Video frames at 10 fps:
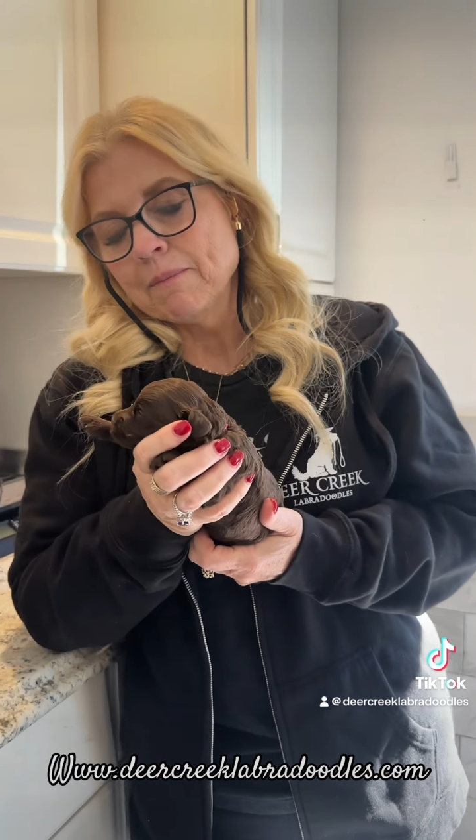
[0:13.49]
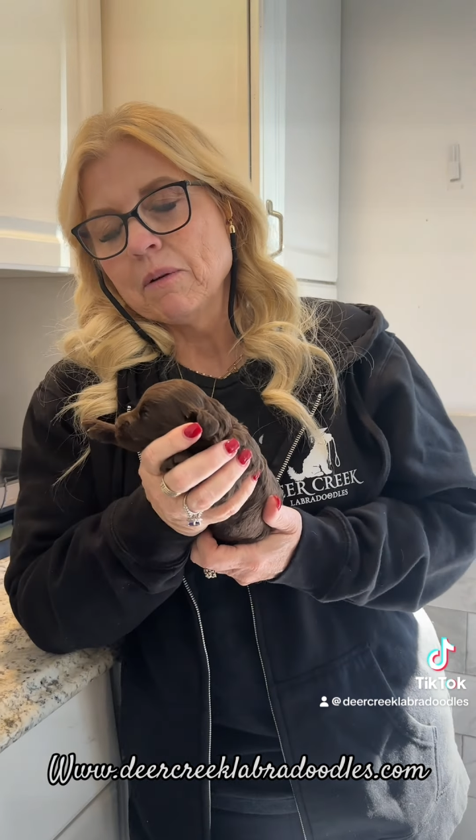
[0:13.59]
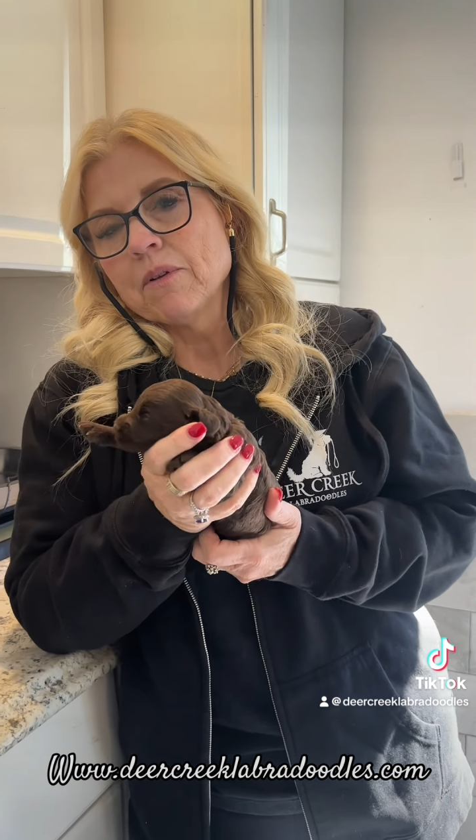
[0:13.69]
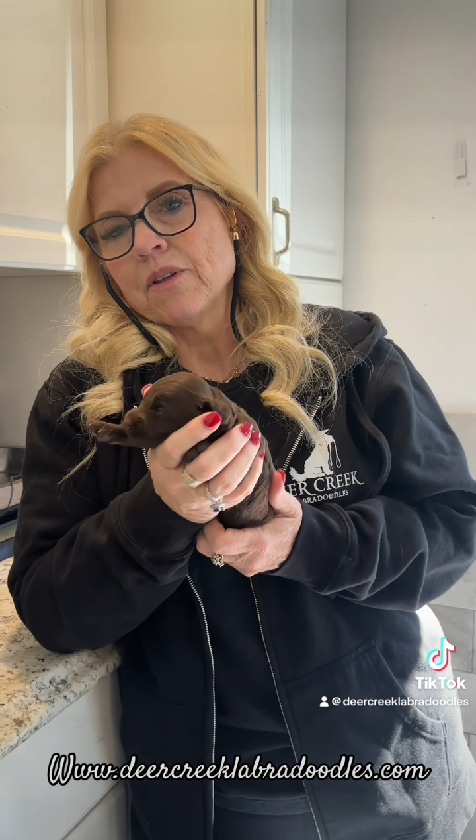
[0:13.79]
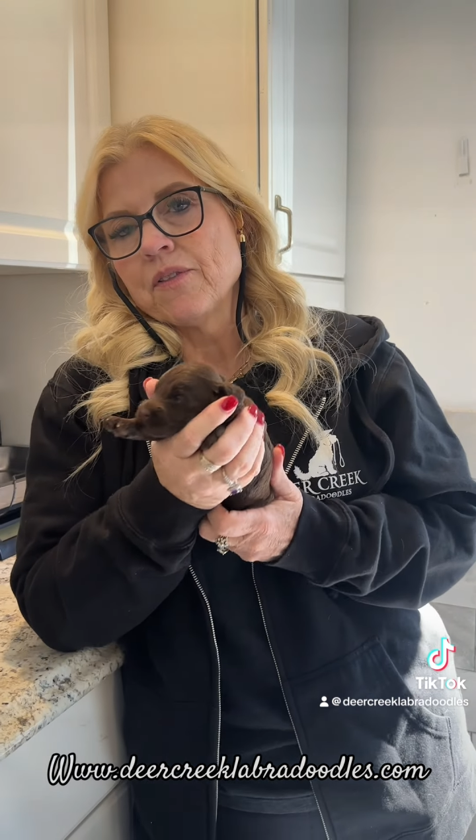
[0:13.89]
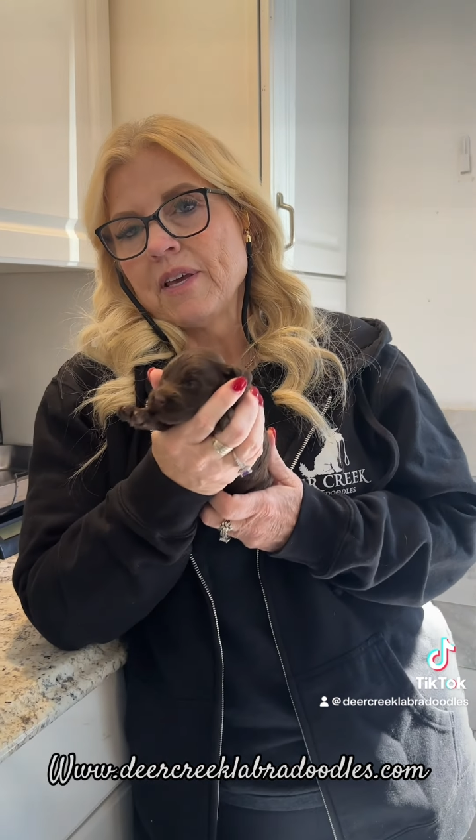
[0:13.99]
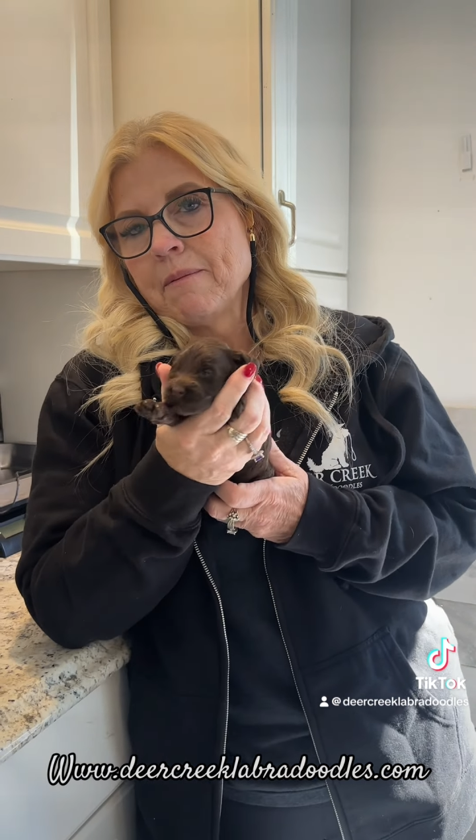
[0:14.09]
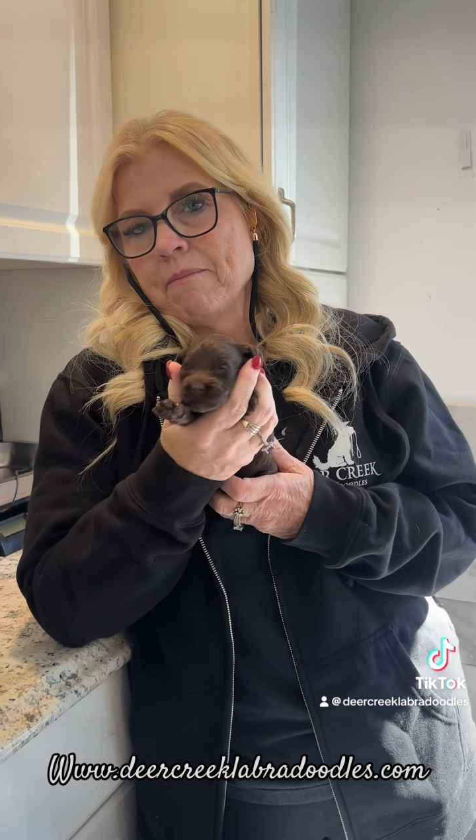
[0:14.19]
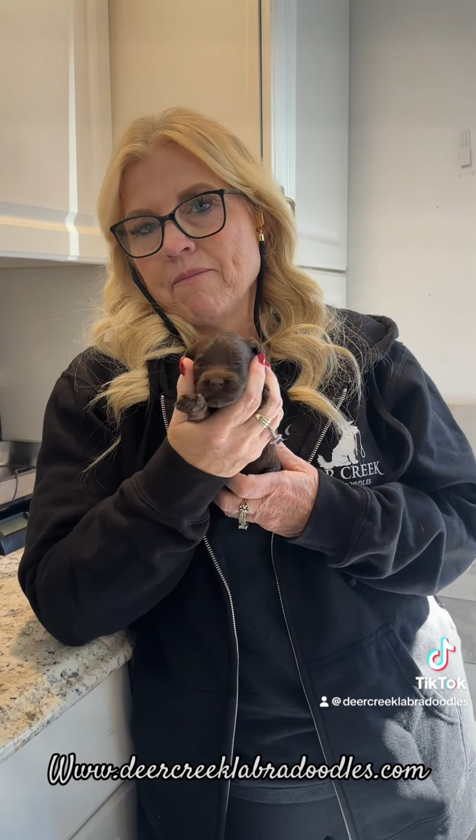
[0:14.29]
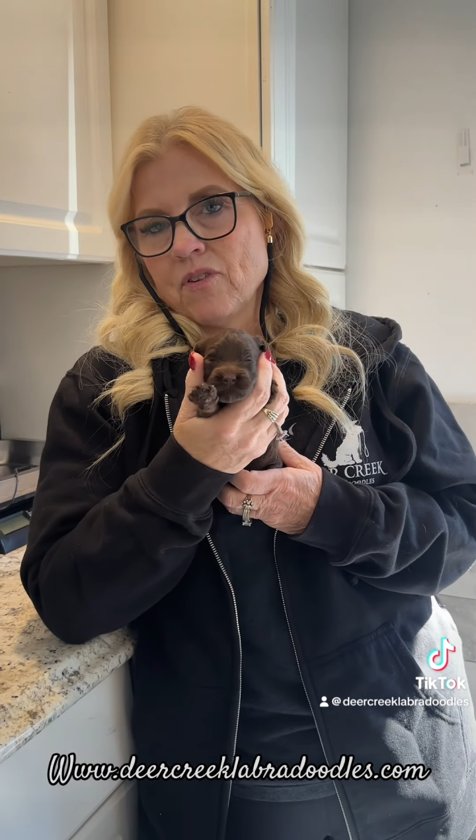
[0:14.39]
up with a
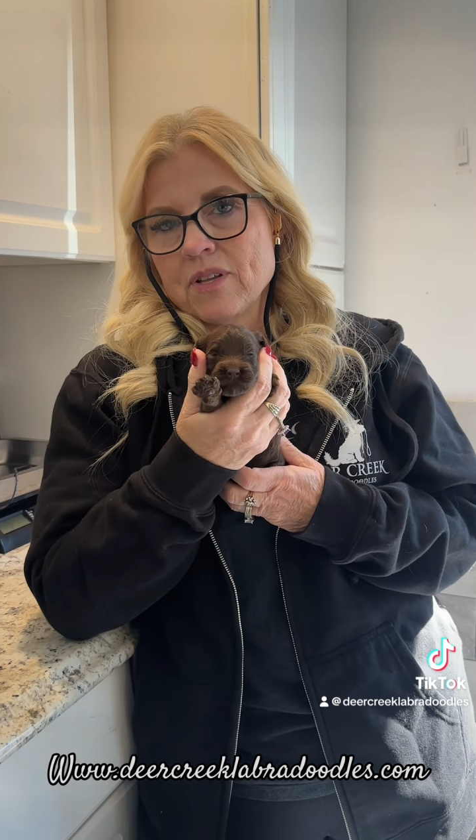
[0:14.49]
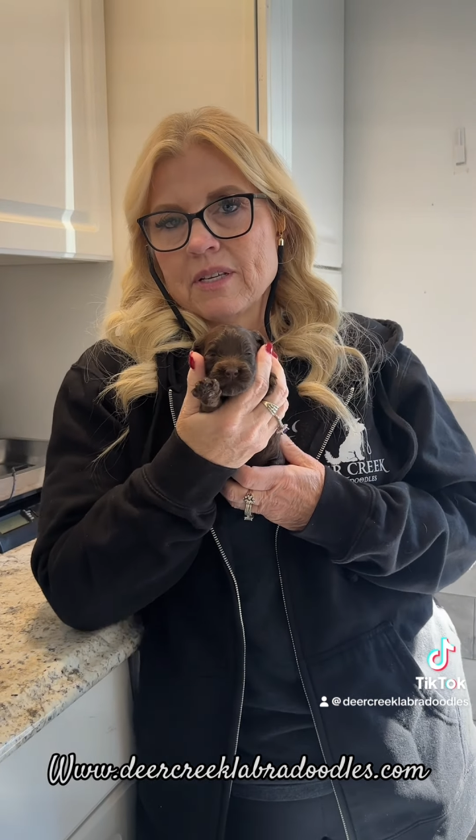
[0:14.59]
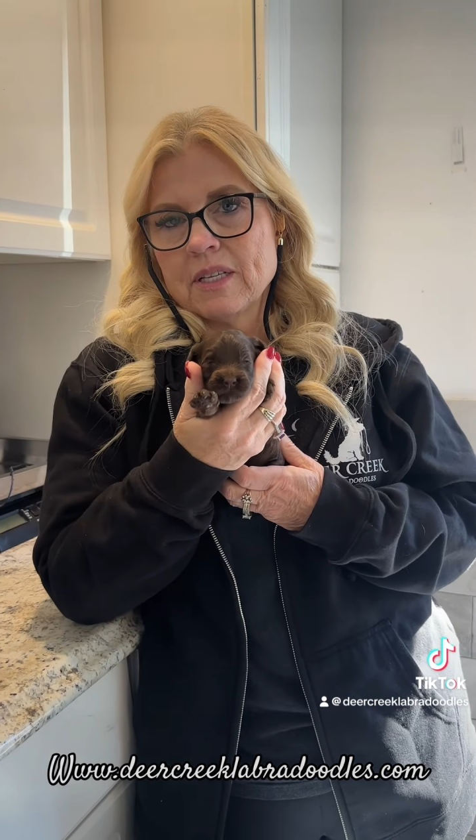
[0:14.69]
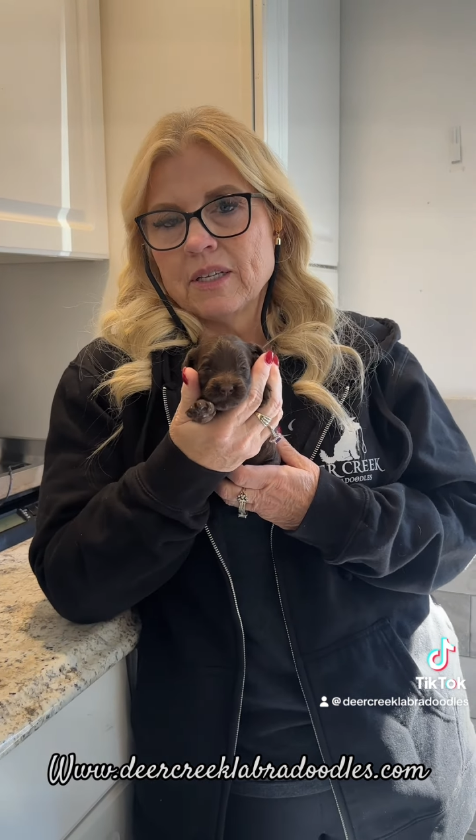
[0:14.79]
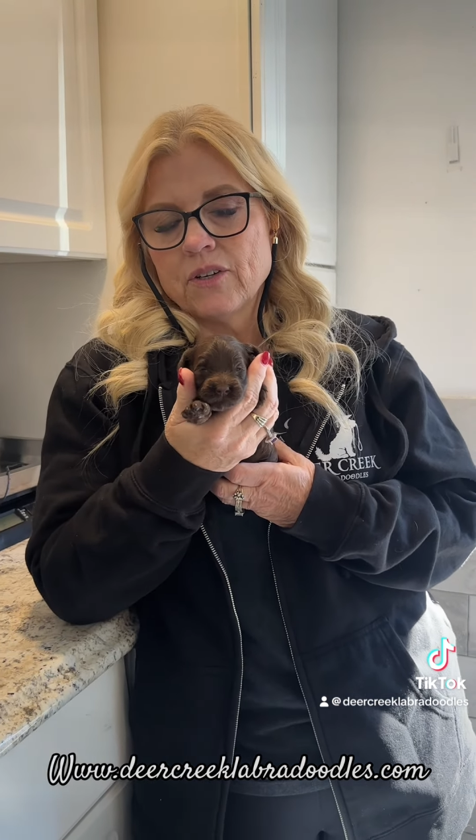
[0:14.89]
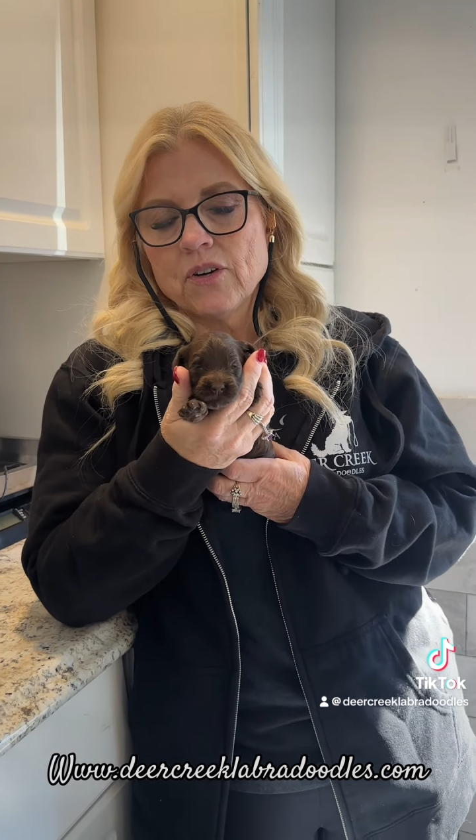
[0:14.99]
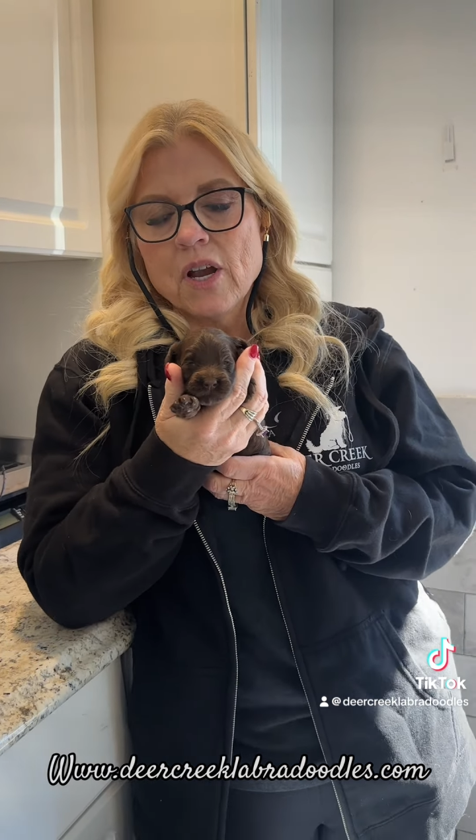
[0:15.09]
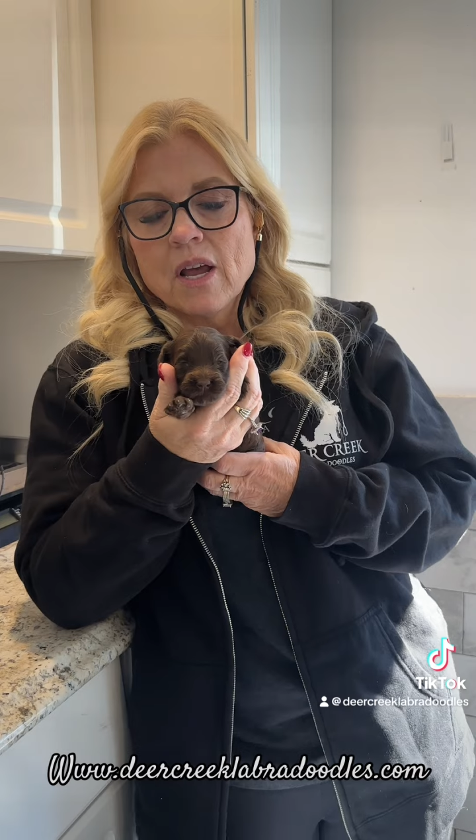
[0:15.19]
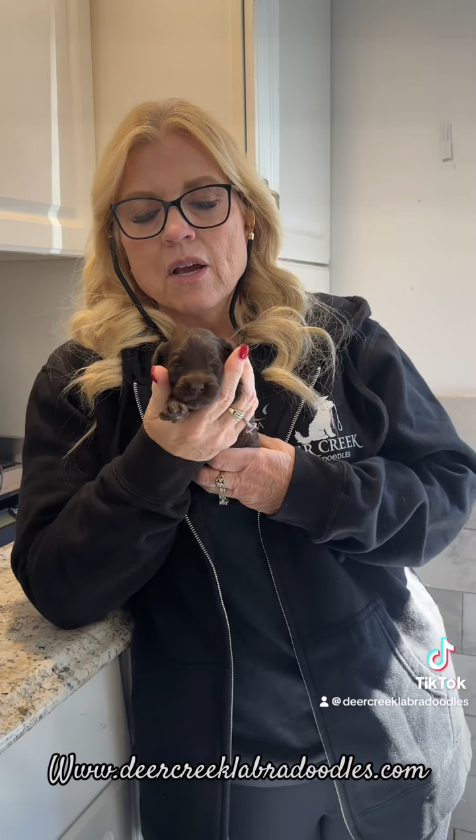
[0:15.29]
theme for this litter.